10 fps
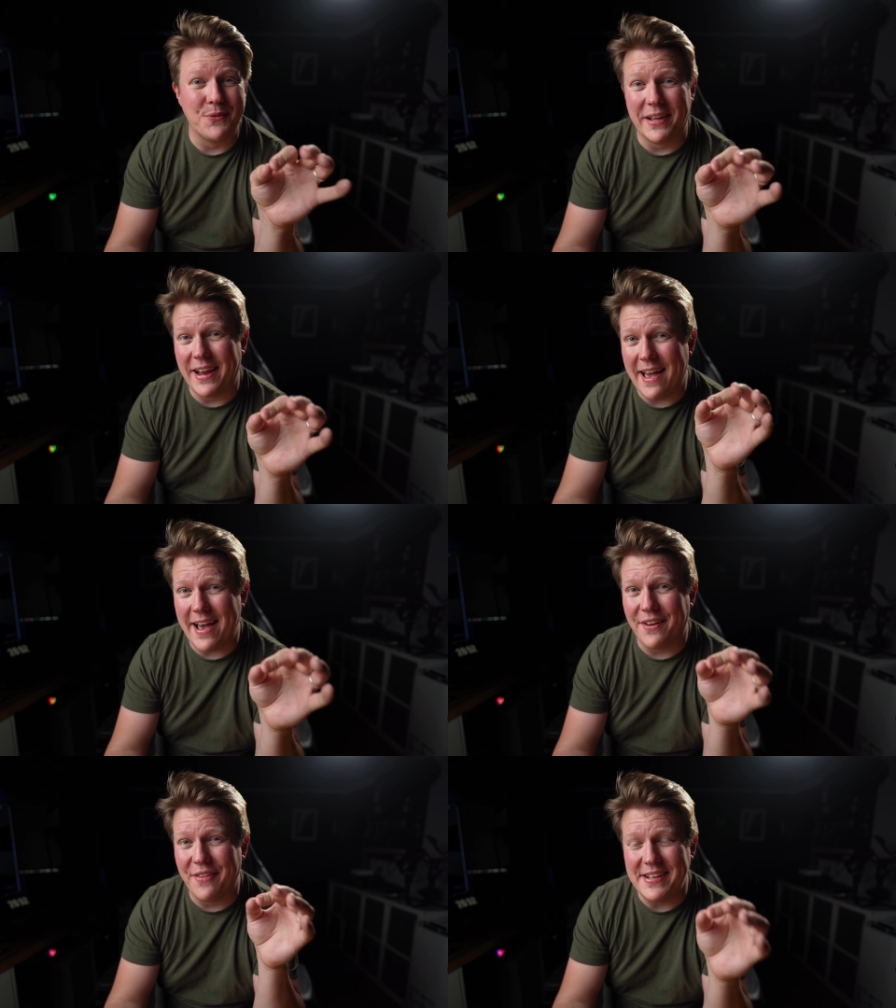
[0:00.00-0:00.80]
we're going to
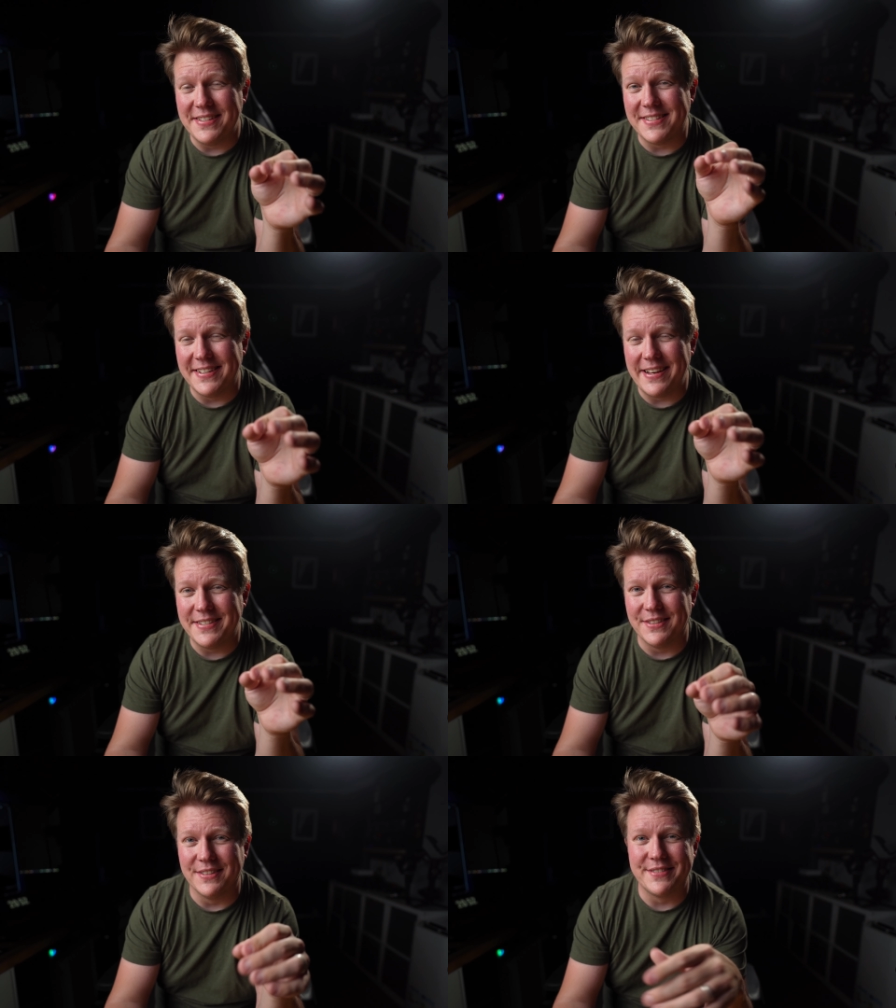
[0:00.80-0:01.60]
add are the
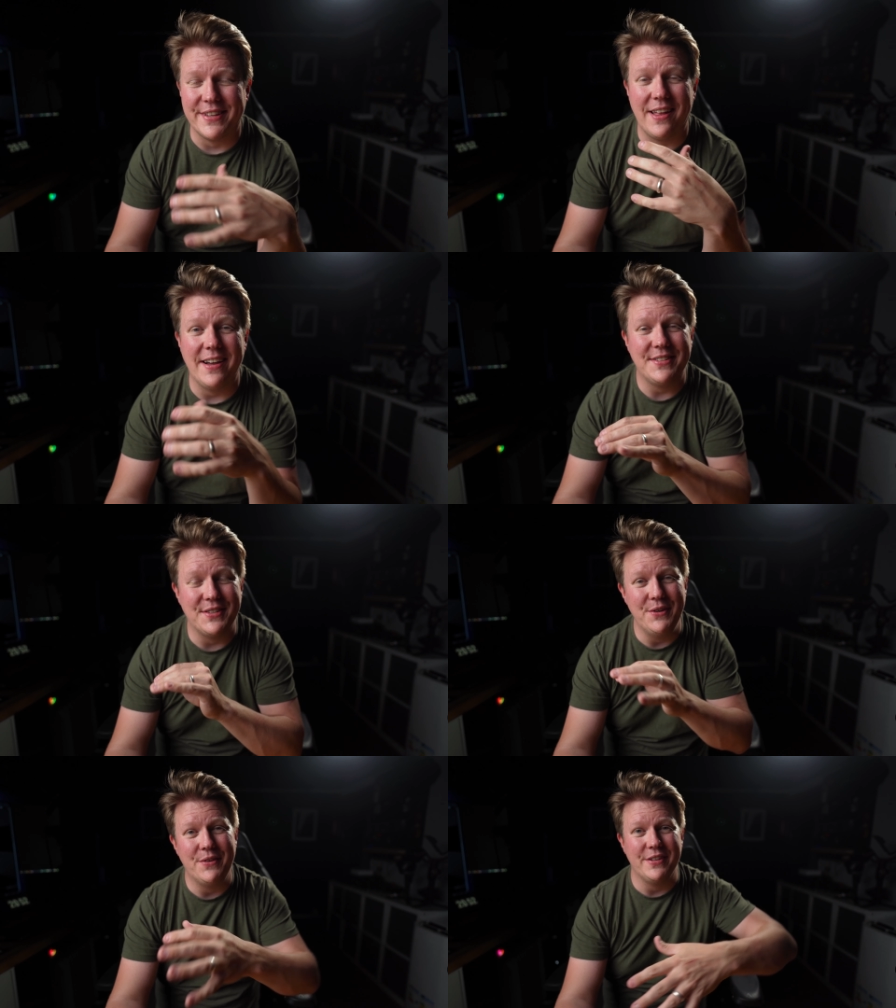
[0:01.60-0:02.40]
incidentals, the lights
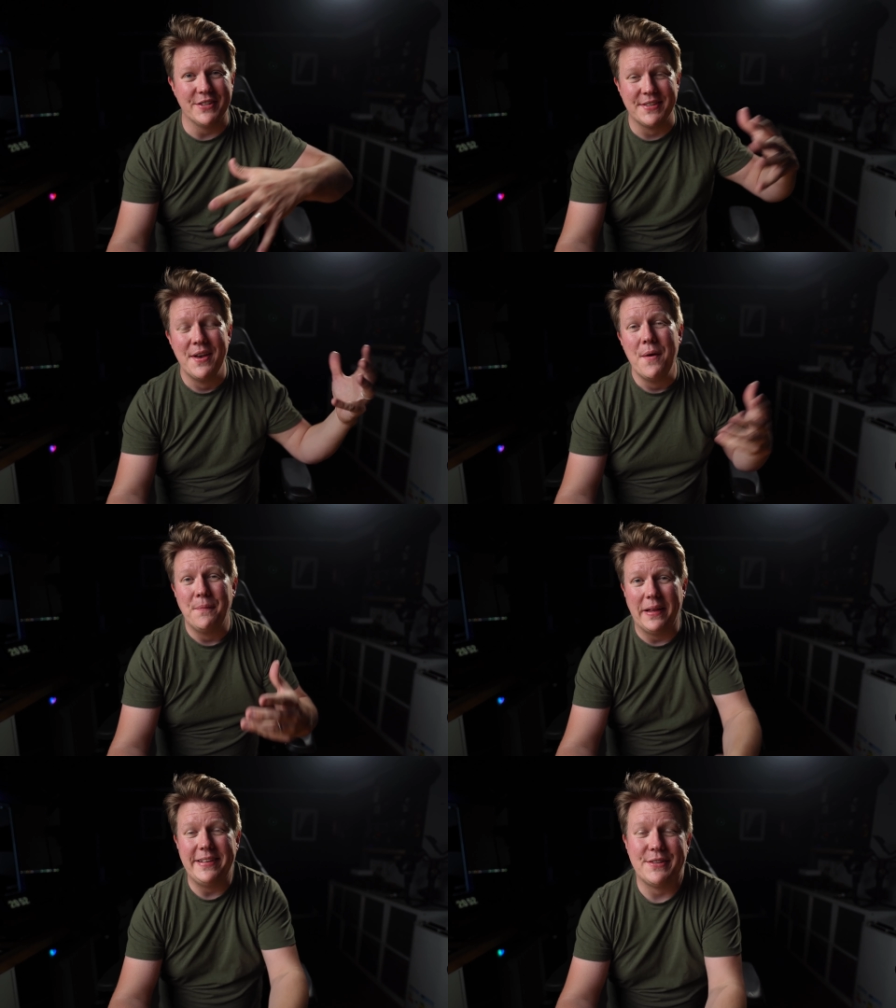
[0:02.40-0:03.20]
that you can just
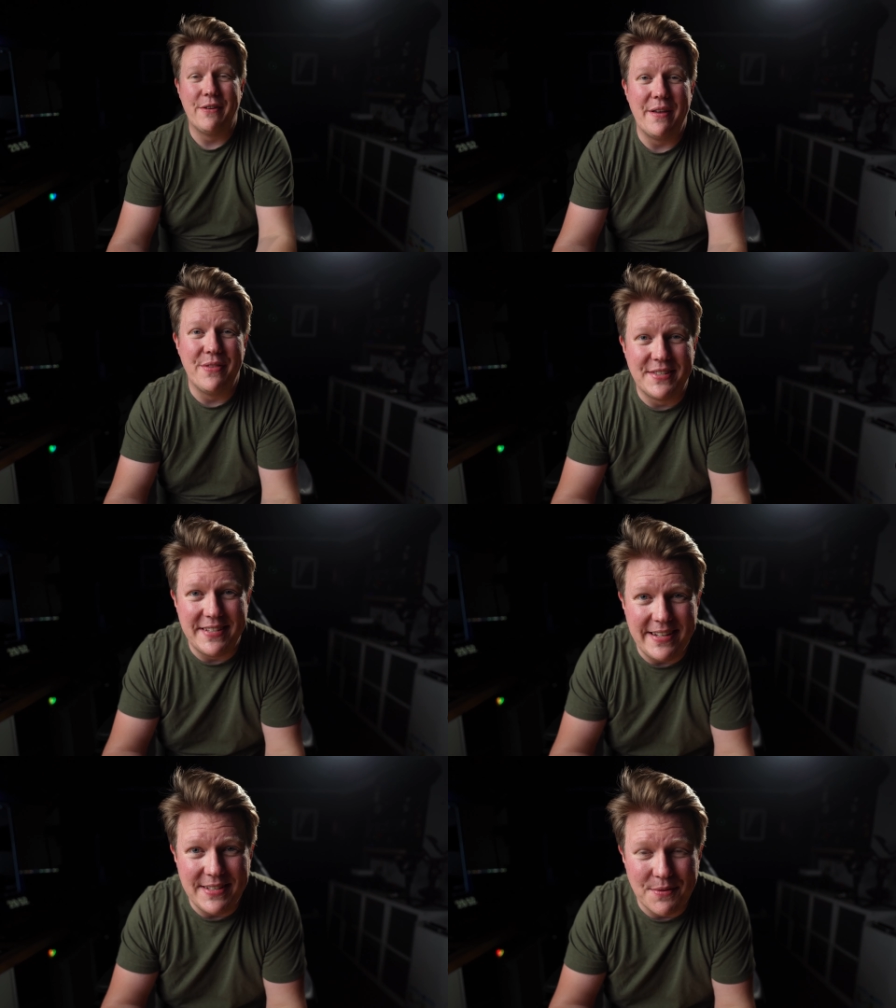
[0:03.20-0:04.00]
place around the
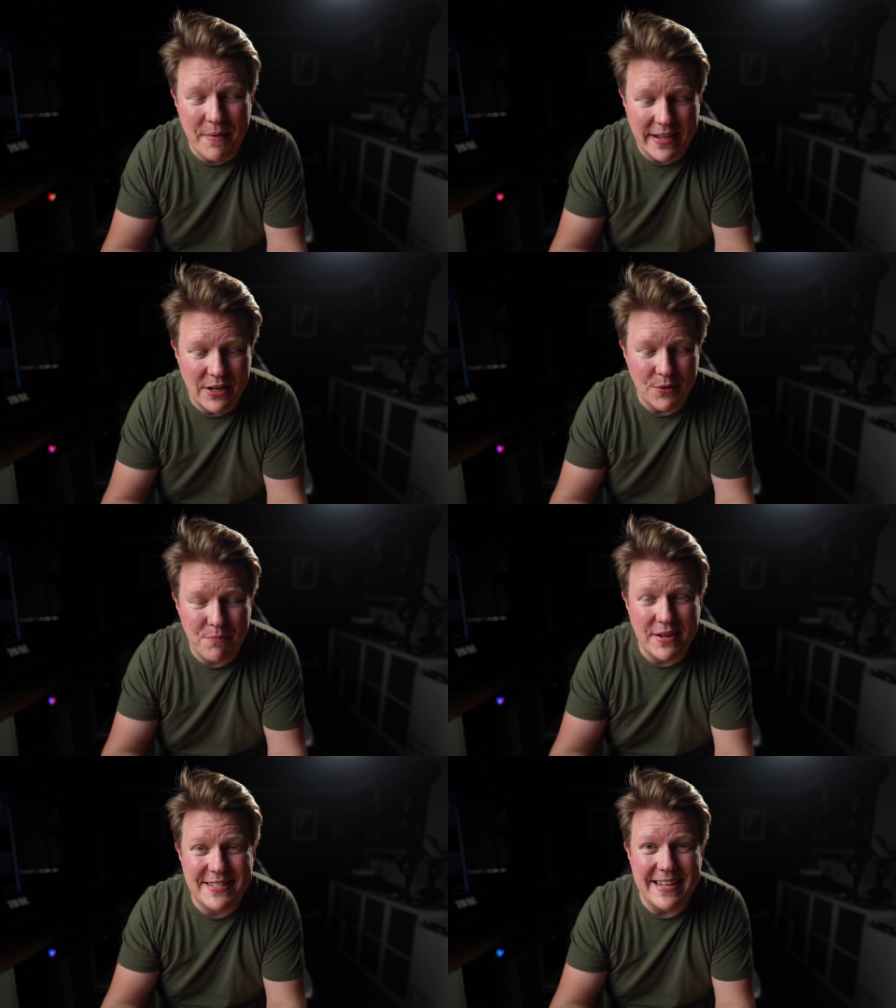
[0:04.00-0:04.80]
scene to make it
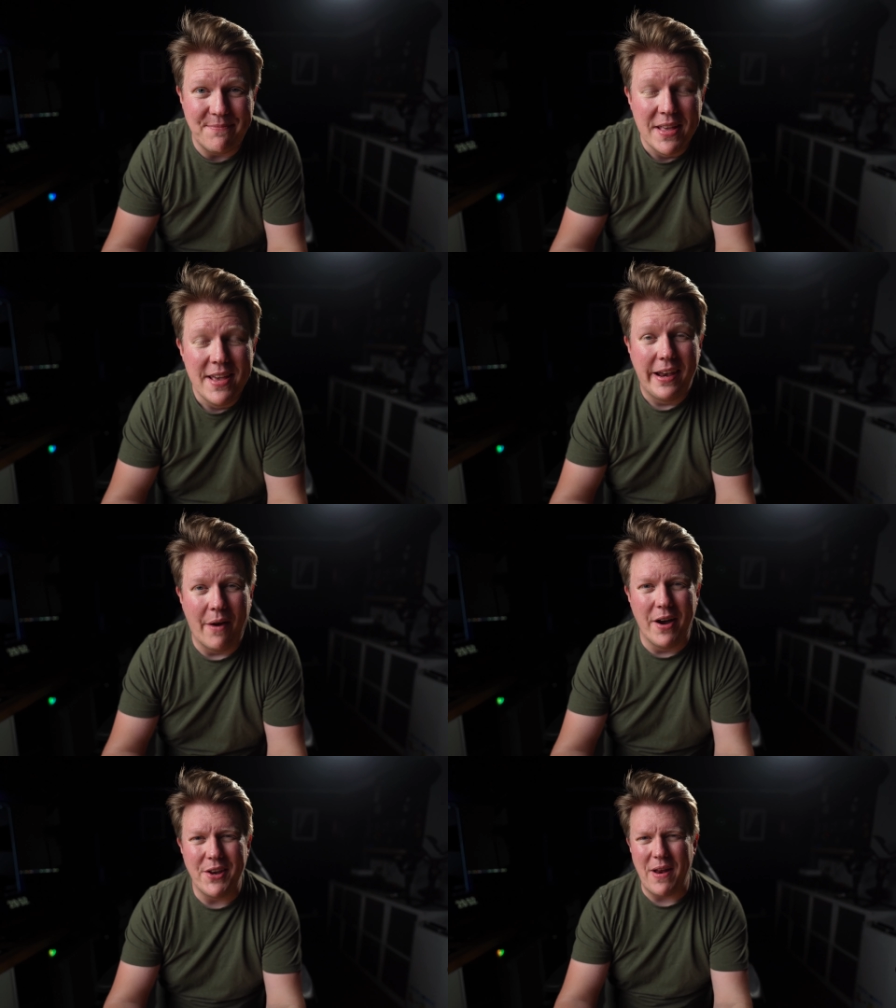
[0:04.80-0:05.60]
look pretty.
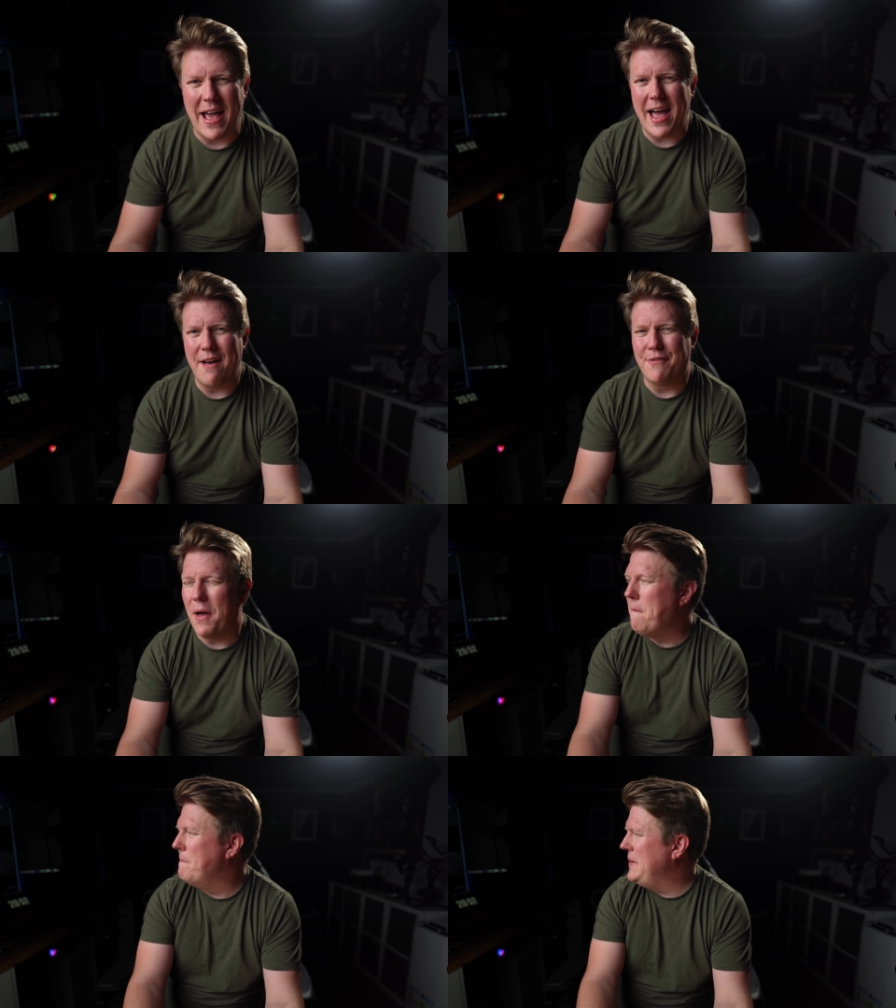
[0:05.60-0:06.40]
Now I don't have
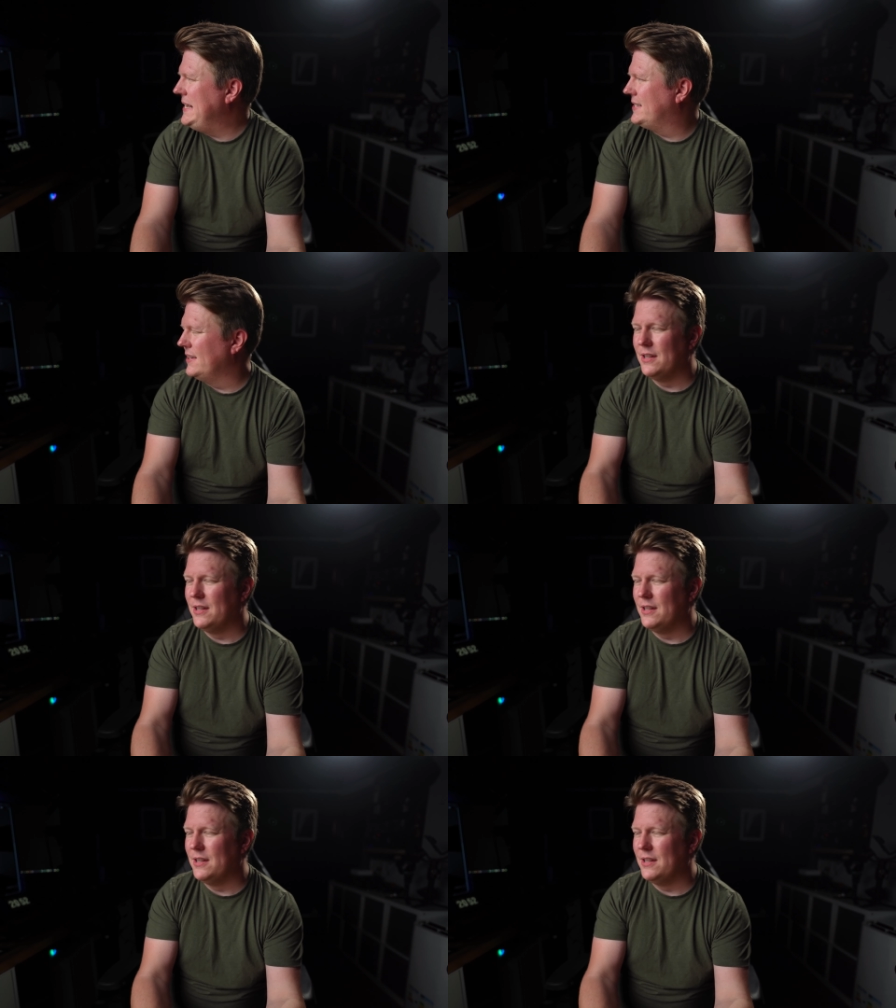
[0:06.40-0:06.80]
a meter